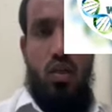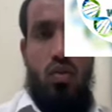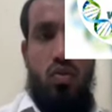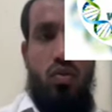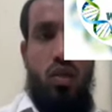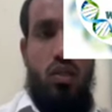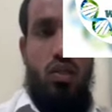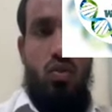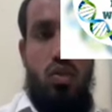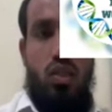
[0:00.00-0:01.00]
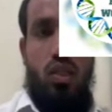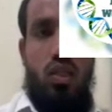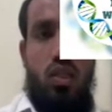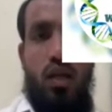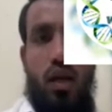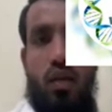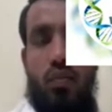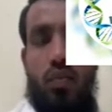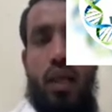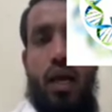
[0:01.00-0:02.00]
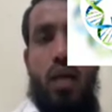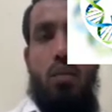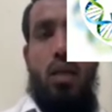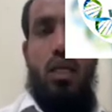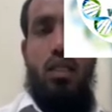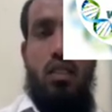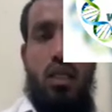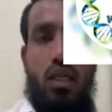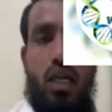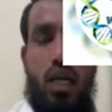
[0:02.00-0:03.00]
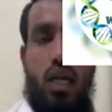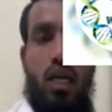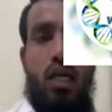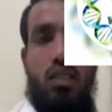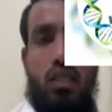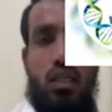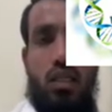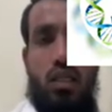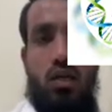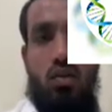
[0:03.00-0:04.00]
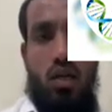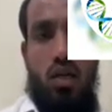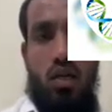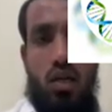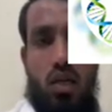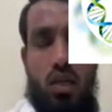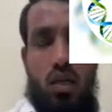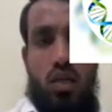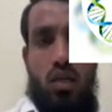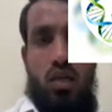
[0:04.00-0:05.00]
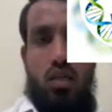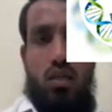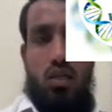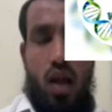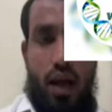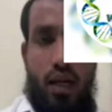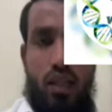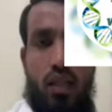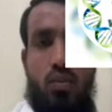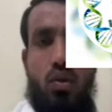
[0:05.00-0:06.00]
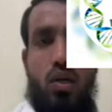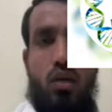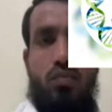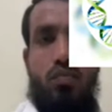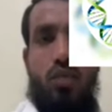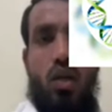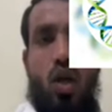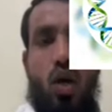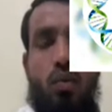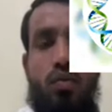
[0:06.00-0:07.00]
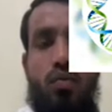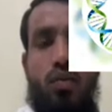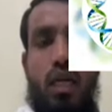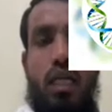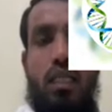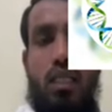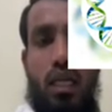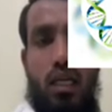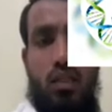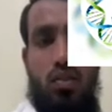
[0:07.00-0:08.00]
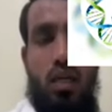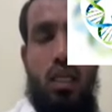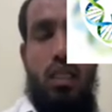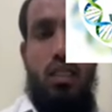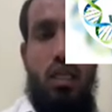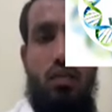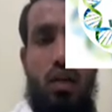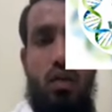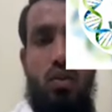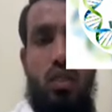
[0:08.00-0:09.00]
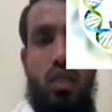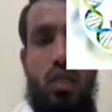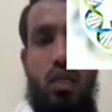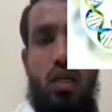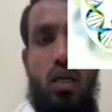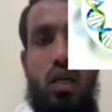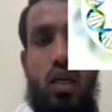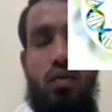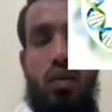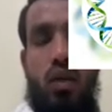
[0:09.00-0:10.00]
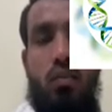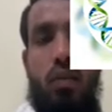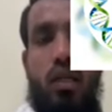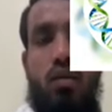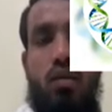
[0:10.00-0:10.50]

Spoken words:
So we are just using the stain and place neatly cut section into the slide, and then put a drop of glycerin. So glycerin will use here, it will make the